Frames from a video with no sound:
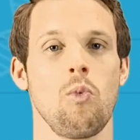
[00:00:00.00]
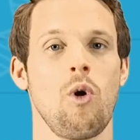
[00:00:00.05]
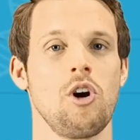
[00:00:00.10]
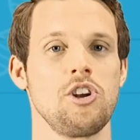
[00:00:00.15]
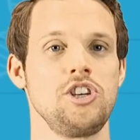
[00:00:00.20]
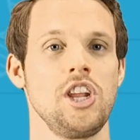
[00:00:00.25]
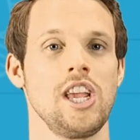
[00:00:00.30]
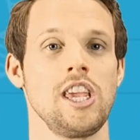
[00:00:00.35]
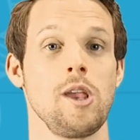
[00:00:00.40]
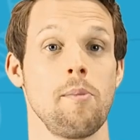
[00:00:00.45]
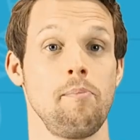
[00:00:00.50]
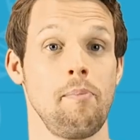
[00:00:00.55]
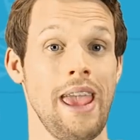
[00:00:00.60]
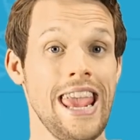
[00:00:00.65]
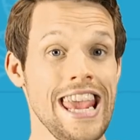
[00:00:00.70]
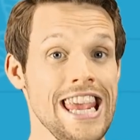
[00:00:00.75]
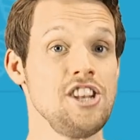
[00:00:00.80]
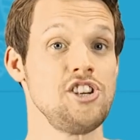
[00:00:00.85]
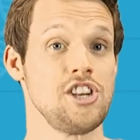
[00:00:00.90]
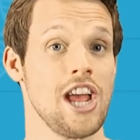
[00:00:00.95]
washing your
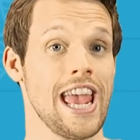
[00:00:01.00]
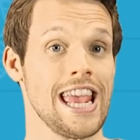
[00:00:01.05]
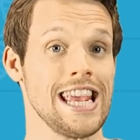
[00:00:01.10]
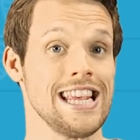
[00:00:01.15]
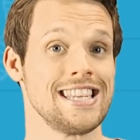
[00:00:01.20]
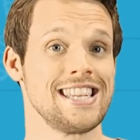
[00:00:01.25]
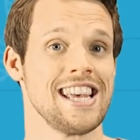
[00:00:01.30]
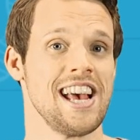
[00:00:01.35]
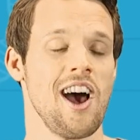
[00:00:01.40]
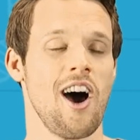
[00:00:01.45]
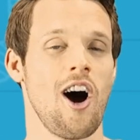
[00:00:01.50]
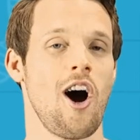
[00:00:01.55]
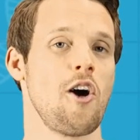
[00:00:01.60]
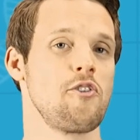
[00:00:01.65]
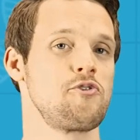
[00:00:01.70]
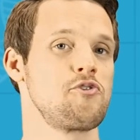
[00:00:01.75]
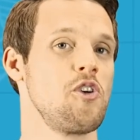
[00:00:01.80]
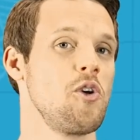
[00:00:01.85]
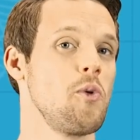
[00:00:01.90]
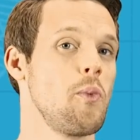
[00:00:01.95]
PJs
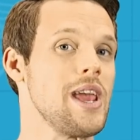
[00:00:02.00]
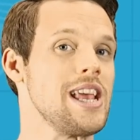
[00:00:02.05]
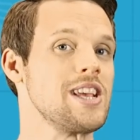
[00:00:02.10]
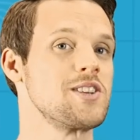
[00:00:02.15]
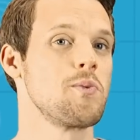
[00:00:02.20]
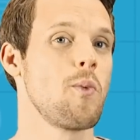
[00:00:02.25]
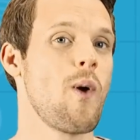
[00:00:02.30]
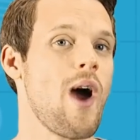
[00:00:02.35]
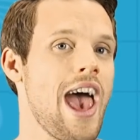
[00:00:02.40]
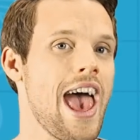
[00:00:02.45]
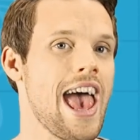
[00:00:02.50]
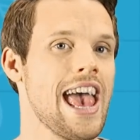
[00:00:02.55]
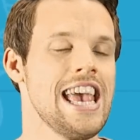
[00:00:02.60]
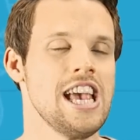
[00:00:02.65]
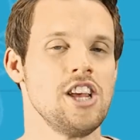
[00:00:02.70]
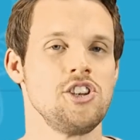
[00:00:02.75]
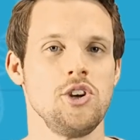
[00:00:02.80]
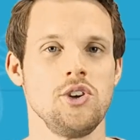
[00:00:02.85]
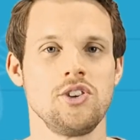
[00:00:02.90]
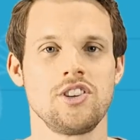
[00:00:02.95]
after a week's wear
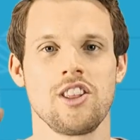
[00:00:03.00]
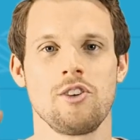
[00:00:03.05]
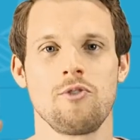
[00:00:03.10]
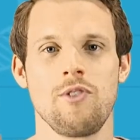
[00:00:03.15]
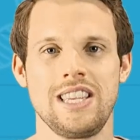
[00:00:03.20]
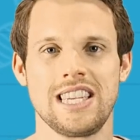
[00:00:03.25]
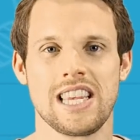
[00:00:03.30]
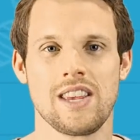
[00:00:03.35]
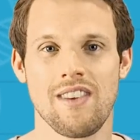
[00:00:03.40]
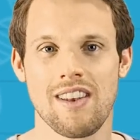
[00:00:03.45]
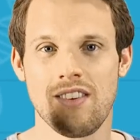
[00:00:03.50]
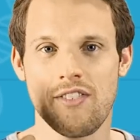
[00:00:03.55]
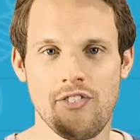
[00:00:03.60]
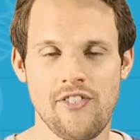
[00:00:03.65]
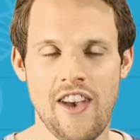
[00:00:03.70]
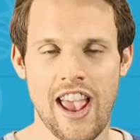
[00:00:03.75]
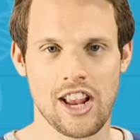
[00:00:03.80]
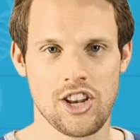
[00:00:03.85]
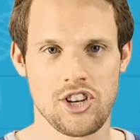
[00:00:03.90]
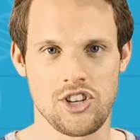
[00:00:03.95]
due to the risk of
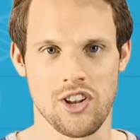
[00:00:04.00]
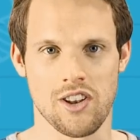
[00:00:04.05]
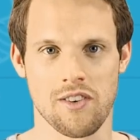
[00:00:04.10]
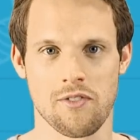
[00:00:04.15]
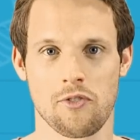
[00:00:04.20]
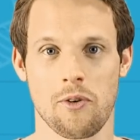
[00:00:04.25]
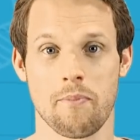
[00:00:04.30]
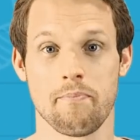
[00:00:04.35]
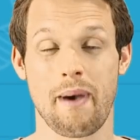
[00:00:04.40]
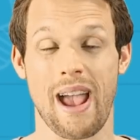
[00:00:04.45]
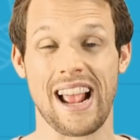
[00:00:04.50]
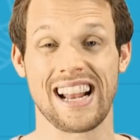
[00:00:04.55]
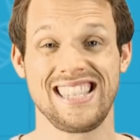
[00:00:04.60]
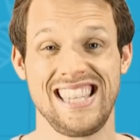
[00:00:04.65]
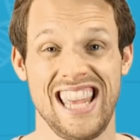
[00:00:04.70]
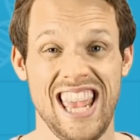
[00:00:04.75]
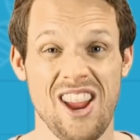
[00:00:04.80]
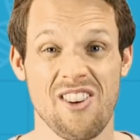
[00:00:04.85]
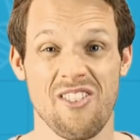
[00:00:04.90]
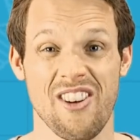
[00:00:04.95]
infection from
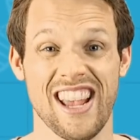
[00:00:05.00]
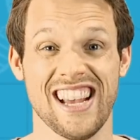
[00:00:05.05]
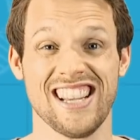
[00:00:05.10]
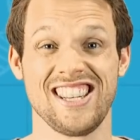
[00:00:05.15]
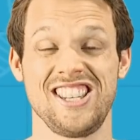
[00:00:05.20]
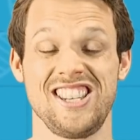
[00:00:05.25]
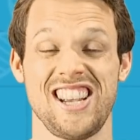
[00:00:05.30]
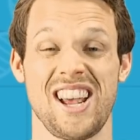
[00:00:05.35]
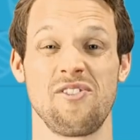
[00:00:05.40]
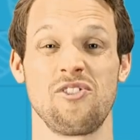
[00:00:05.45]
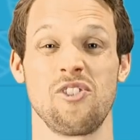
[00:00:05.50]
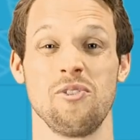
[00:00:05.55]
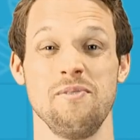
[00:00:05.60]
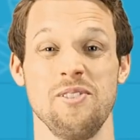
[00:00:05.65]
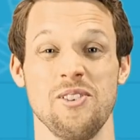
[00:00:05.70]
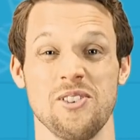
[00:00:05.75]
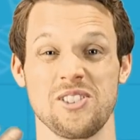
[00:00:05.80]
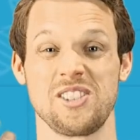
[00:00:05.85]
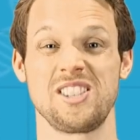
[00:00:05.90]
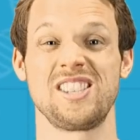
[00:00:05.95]
bacteria shed from
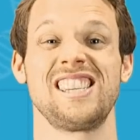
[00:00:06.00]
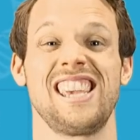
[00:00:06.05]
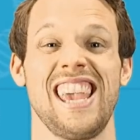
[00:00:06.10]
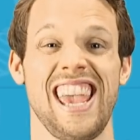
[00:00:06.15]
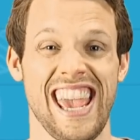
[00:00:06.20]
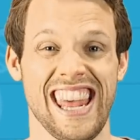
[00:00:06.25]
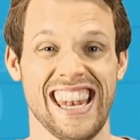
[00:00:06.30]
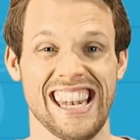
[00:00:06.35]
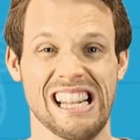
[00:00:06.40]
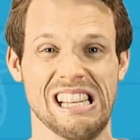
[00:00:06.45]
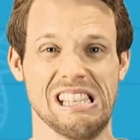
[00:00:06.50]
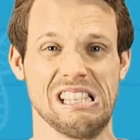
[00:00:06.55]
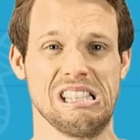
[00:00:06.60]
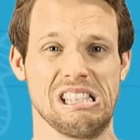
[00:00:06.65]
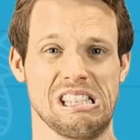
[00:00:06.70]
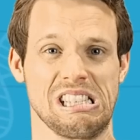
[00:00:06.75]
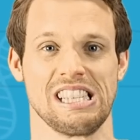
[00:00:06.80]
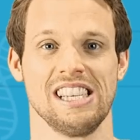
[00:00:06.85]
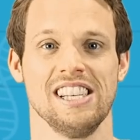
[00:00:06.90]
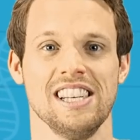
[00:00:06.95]
your skin.
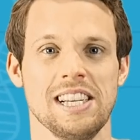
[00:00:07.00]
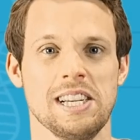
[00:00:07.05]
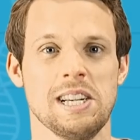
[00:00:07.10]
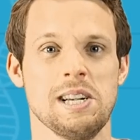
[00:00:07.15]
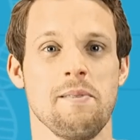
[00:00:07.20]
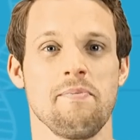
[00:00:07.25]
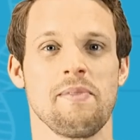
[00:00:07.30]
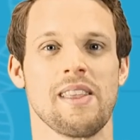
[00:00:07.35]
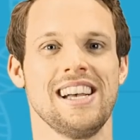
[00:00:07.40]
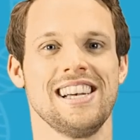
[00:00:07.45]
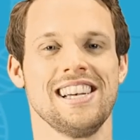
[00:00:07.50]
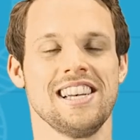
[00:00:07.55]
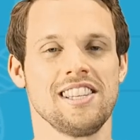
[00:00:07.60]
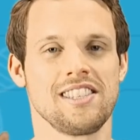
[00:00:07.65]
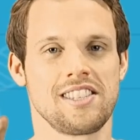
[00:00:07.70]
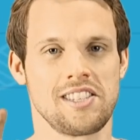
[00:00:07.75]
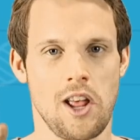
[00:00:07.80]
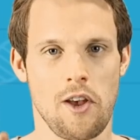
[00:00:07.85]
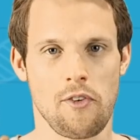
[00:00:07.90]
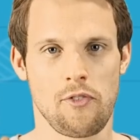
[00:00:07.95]
Ugh.
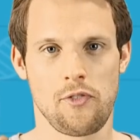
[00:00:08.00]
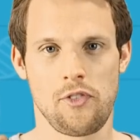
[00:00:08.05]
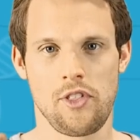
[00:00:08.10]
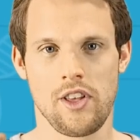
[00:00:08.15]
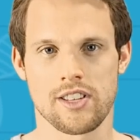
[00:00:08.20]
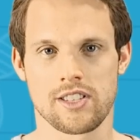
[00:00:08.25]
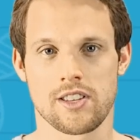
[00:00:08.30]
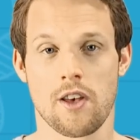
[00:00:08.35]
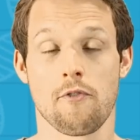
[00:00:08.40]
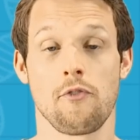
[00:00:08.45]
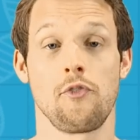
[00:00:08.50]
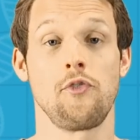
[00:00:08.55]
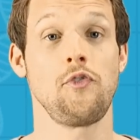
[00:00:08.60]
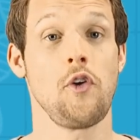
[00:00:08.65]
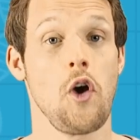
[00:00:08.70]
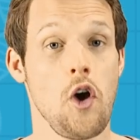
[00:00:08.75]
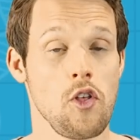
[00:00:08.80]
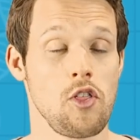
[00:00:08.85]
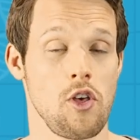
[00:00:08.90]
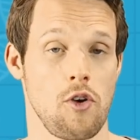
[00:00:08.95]
Stuff that's
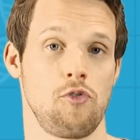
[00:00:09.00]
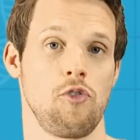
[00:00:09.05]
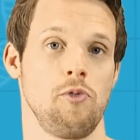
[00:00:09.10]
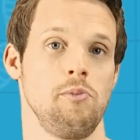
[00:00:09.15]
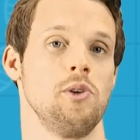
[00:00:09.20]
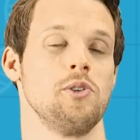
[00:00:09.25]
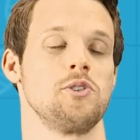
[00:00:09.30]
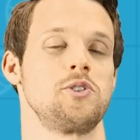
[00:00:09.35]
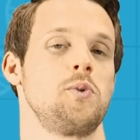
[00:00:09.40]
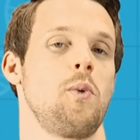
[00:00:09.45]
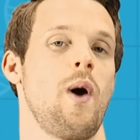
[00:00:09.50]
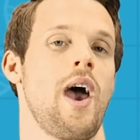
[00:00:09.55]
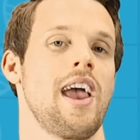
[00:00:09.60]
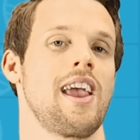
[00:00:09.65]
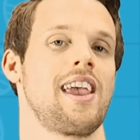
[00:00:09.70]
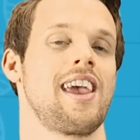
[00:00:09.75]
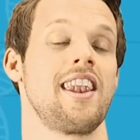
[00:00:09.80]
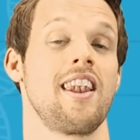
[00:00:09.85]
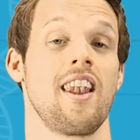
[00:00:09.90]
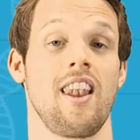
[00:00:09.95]
further from your
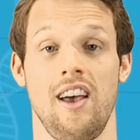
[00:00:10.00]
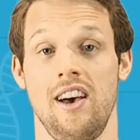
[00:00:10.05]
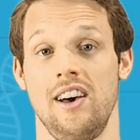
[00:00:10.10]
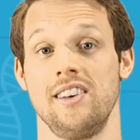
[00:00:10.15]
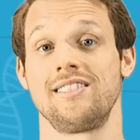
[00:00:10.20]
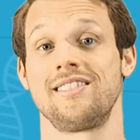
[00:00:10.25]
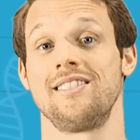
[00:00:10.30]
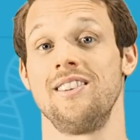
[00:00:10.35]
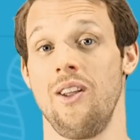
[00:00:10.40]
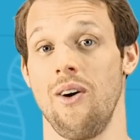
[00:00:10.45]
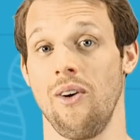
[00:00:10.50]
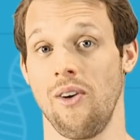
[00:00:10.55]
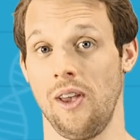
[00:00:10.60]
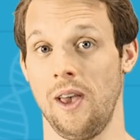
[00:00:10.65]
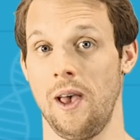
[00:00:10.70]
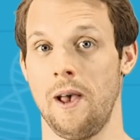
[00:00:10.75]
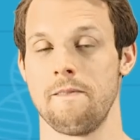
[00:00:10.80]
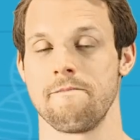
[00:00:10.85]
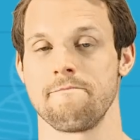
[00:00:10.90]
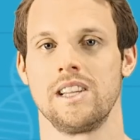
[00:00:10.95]
sweat can last
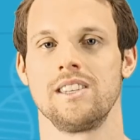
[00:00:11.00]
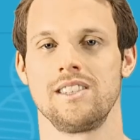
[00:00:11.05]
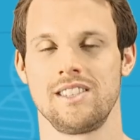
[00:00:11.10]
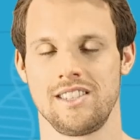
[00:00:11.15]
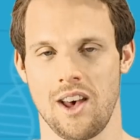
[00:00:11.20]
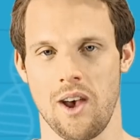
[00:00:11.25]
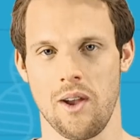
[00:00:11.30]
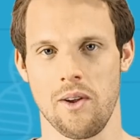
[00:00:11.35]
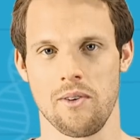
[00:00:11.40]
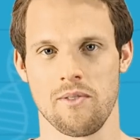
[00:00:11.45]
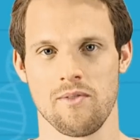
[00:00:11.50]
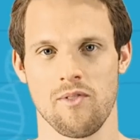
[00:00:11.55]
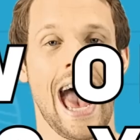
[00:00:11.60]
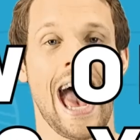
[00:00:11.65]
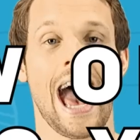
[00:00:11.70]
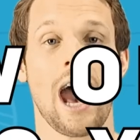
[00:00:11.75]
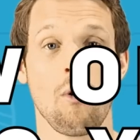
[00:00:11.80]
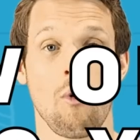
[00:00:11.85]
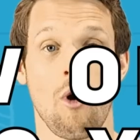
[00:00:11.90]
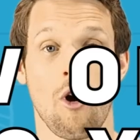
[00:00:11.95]
longer. So,
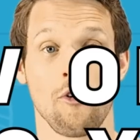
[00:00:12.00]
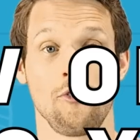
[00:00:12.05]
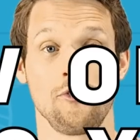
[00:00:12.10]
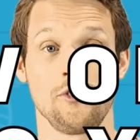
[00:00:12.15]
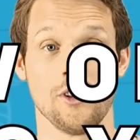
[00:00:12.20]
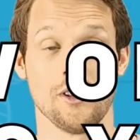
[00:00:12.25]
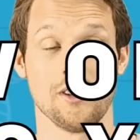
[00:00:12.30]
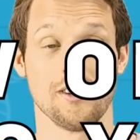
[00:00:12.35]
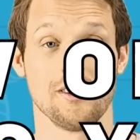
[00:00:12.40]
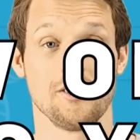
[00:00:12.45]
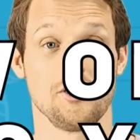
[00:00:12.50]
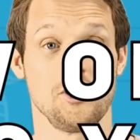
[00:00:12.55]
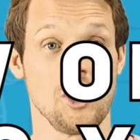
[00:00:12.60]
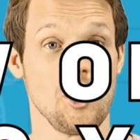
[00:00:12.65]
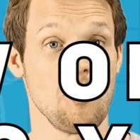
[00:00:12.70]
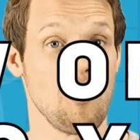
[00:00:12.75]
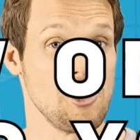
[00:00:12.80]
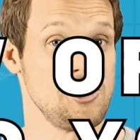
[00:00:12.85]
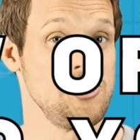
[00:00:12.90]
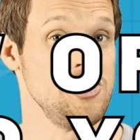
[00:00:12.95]
how often do
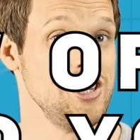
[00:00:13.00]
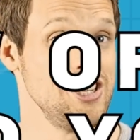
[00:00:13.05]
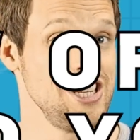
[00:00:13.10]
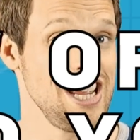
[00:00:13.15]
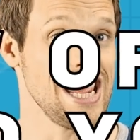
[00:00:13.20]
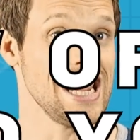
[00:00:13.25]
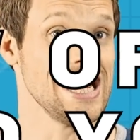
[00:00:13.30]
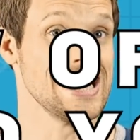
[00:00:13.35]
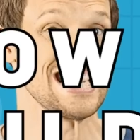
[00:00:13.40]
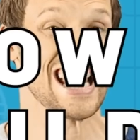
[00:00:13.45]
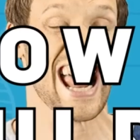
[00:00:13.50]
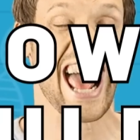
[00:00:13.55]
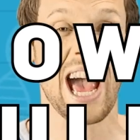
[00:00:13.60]
you wash your jeans and